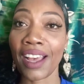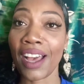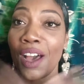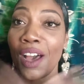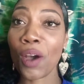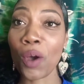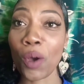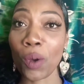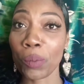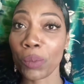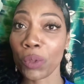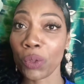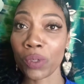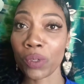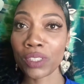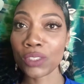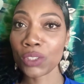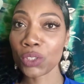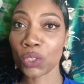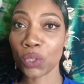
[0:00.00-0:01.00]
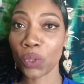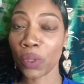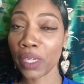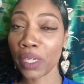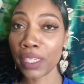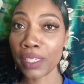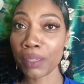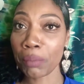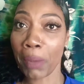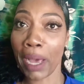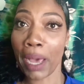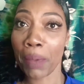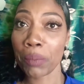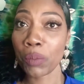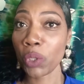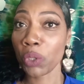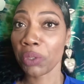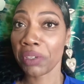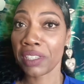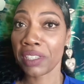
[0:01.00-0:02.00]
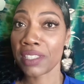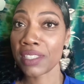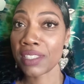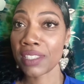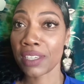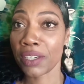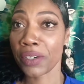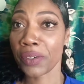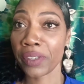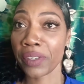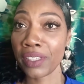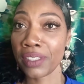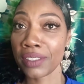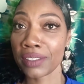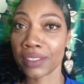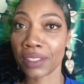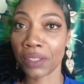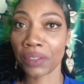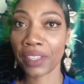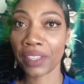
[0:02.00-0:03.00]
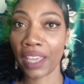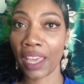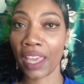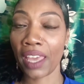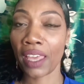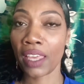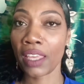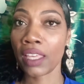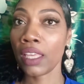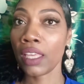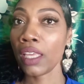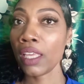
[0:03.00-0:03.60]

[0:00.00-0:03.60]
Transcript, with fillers: I hope you enjoyed my beauty series, okay?